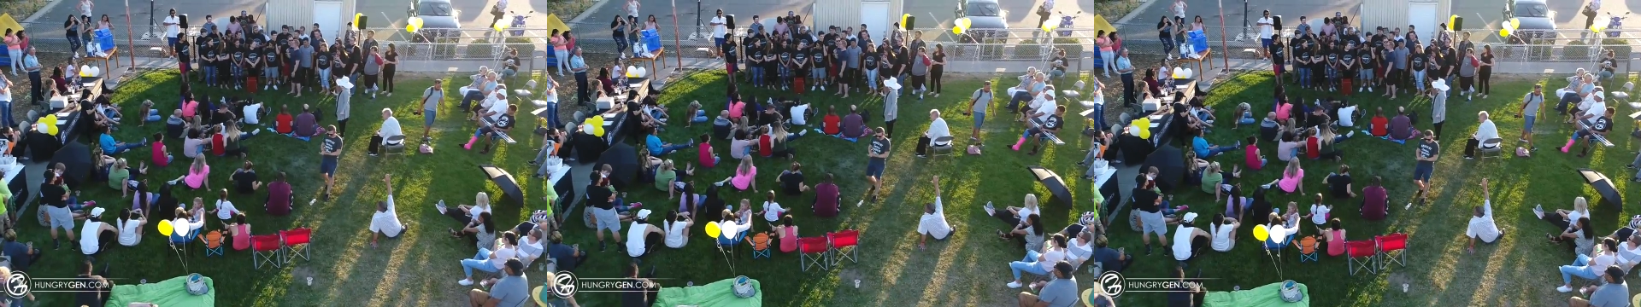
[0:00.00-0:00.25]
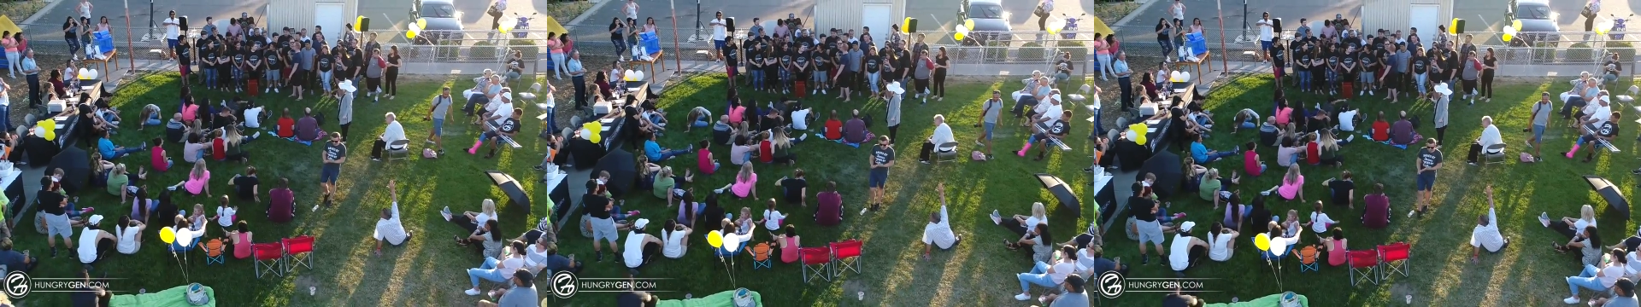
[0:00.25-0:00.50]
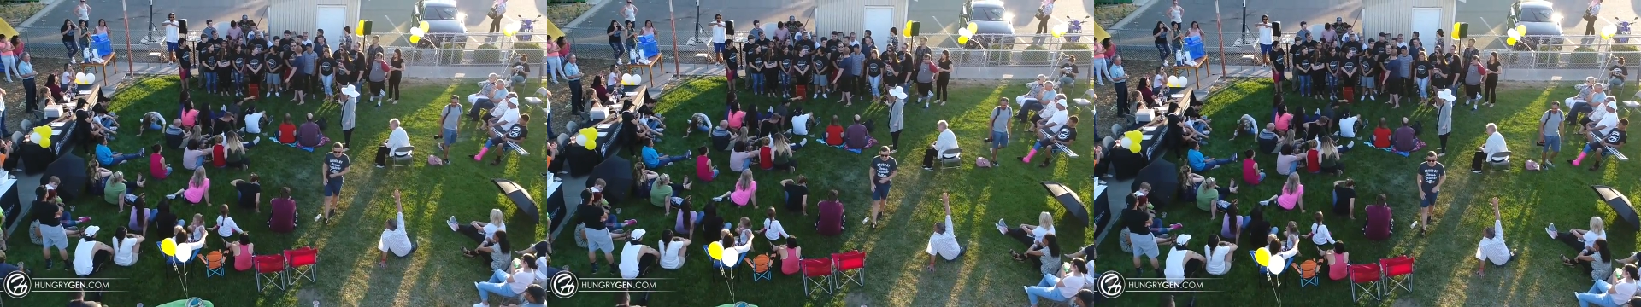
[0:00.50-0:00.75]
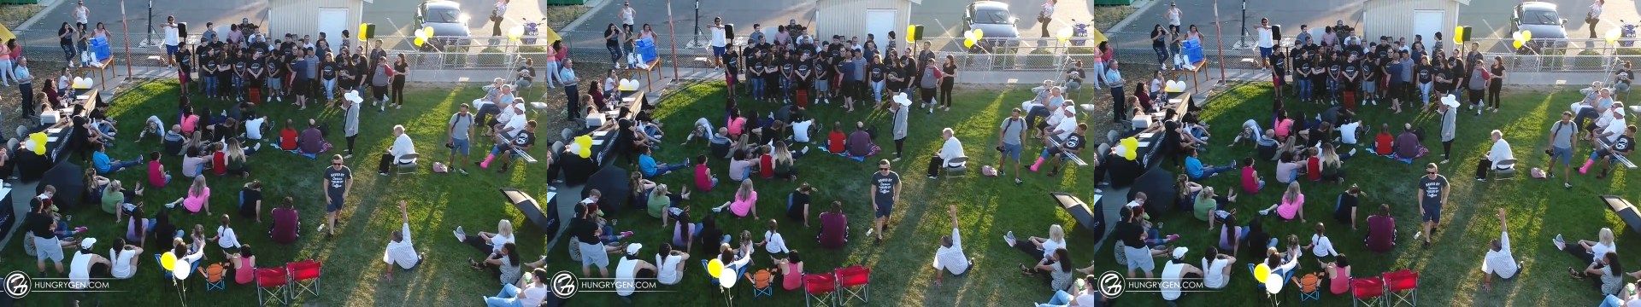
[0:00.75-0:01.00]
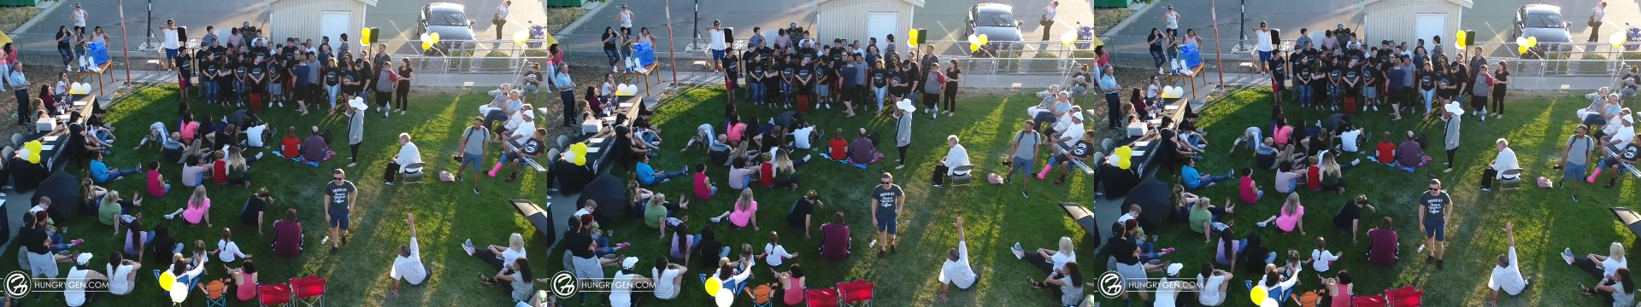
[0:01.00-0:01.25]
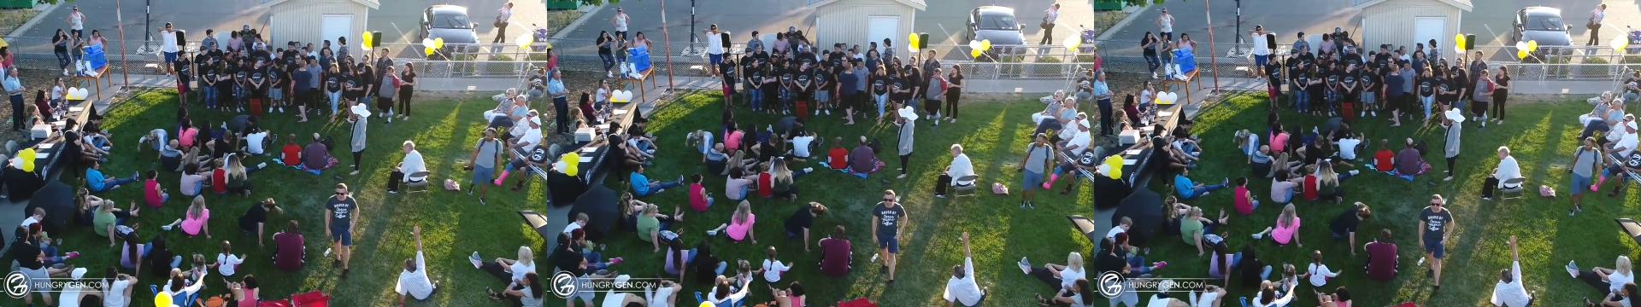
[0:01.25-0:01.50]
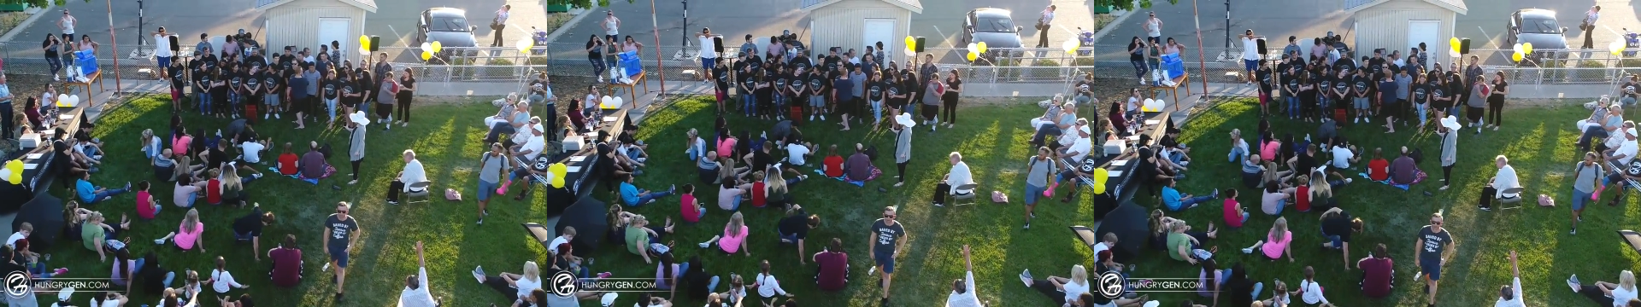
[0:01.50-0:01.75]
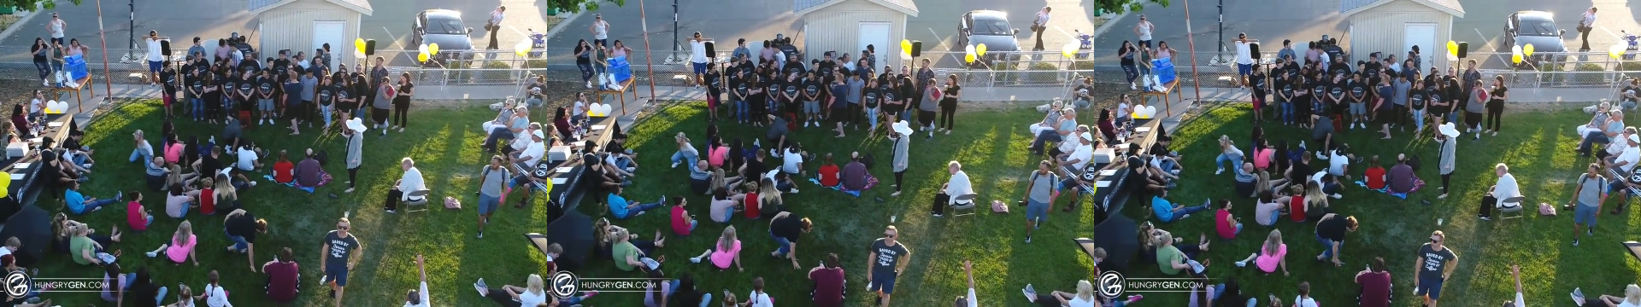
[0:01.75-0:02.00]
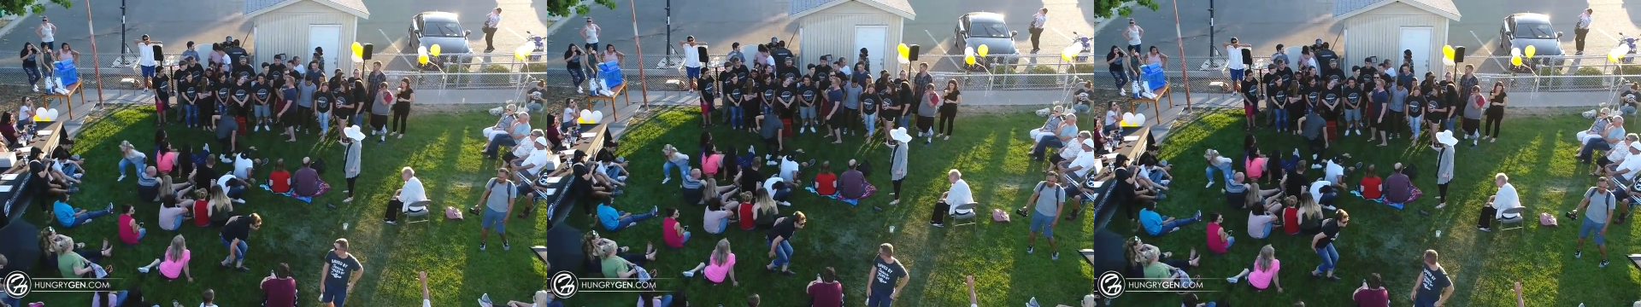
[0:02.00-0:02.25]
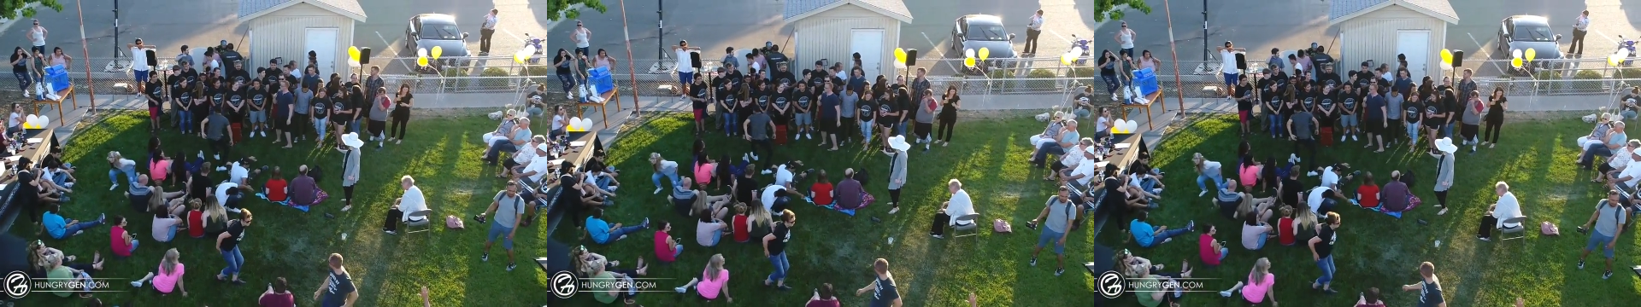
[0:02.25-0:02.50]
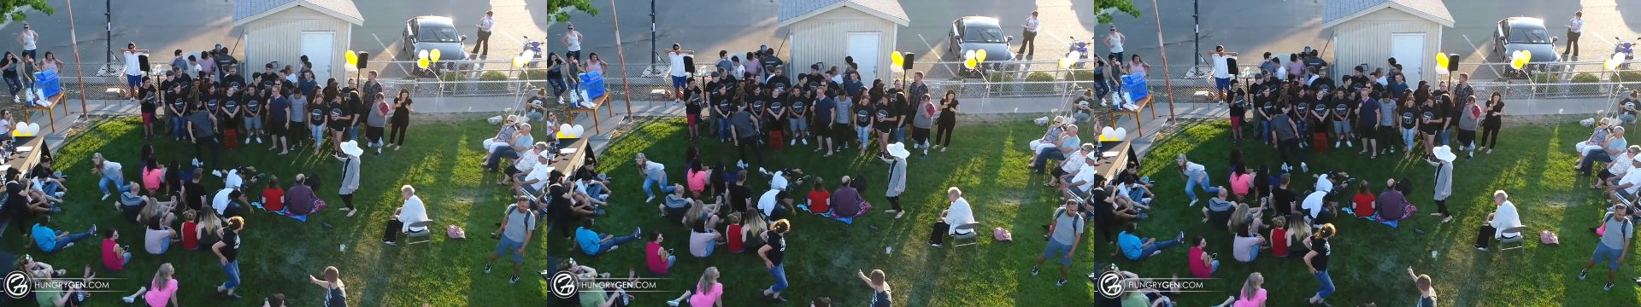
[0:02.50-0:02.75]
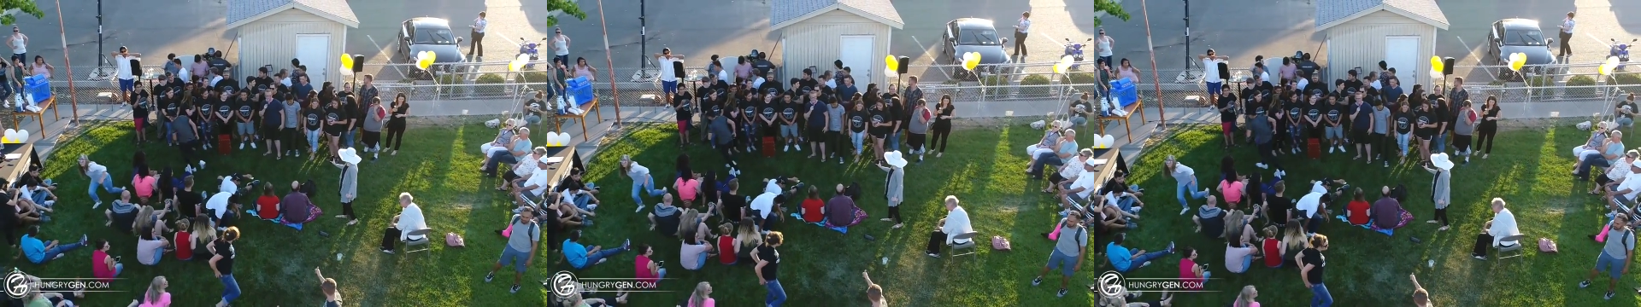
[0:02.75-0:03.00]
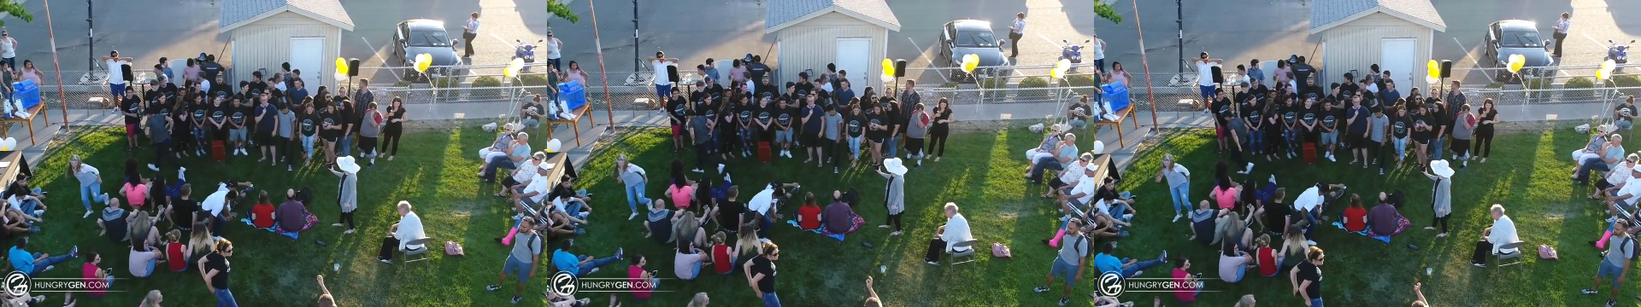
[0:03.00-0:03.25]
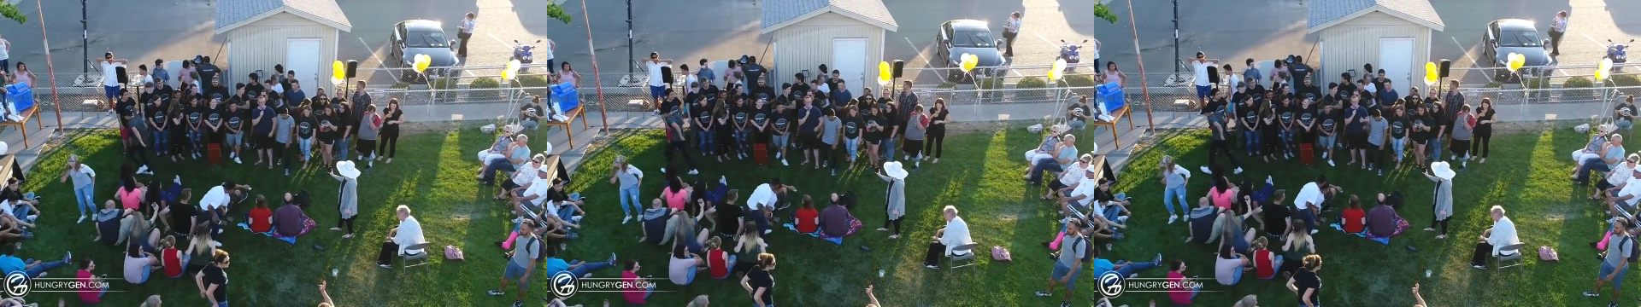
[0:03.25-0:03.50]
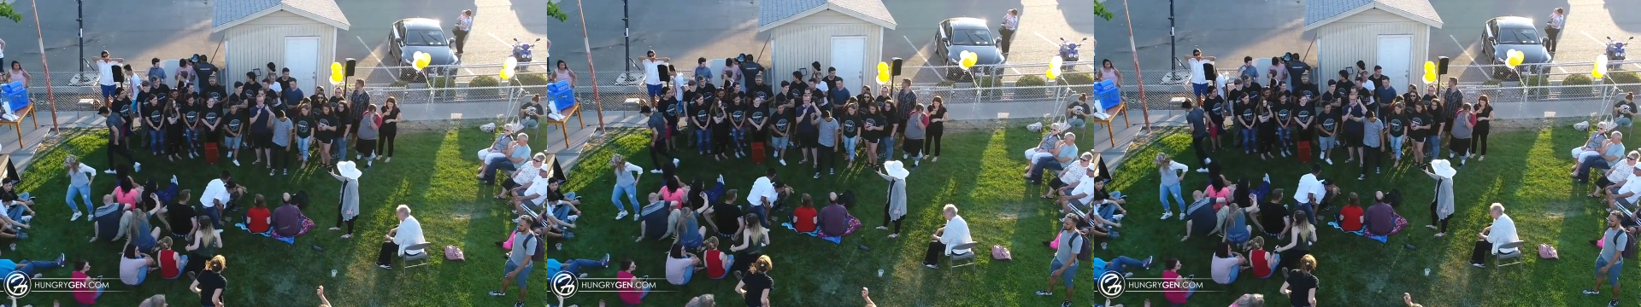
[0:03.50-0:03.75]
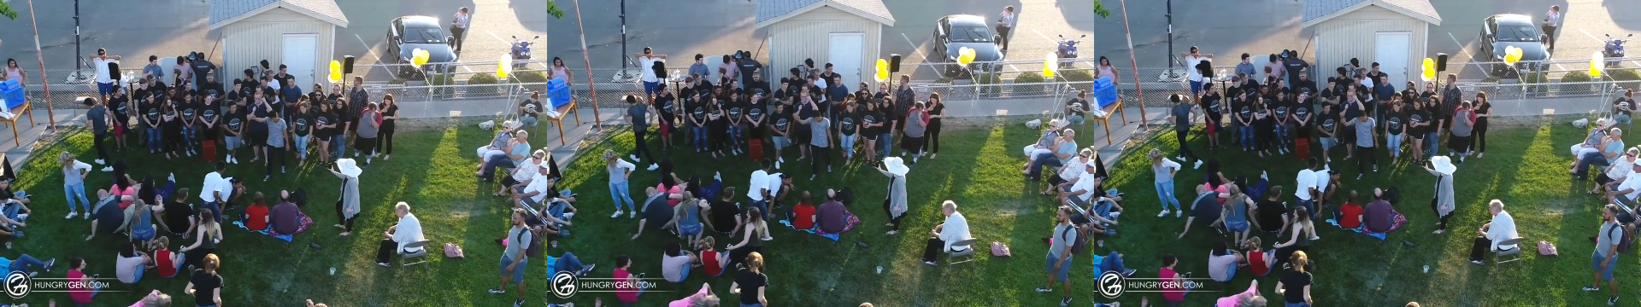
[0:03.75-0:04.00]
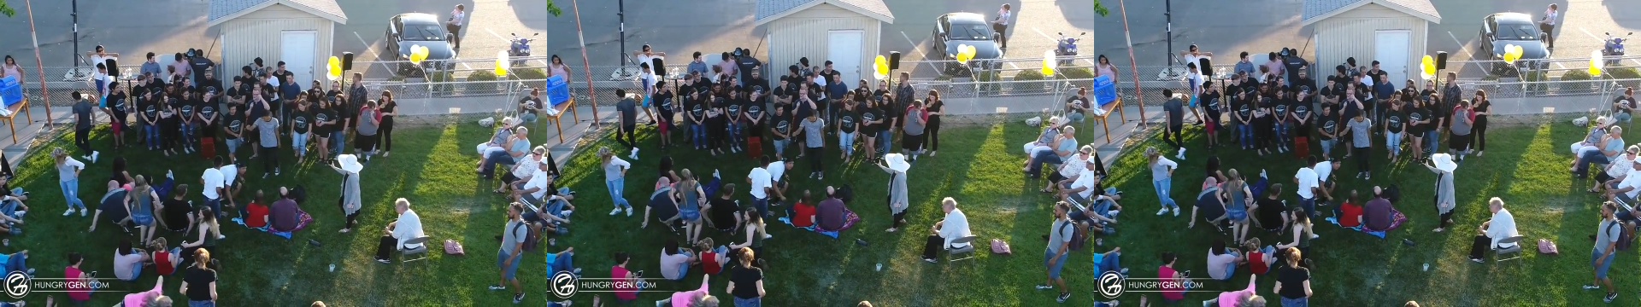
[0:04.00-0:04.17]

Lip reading: No face is visible, so there are no lips to read.